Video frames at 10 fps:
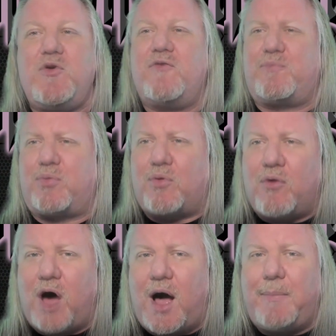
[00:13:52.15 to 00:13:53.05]
you have
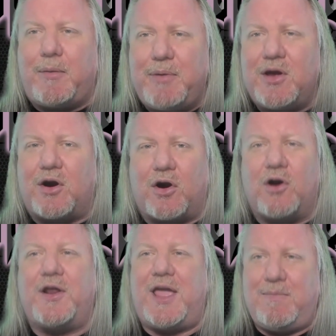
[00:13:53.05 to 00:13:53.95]
probably
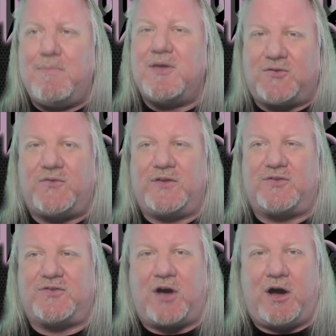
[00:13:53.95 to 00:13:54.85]
heard a Misfits
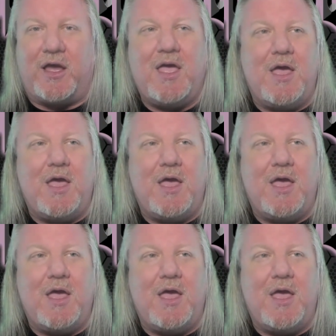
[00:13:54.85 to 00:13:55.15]
song.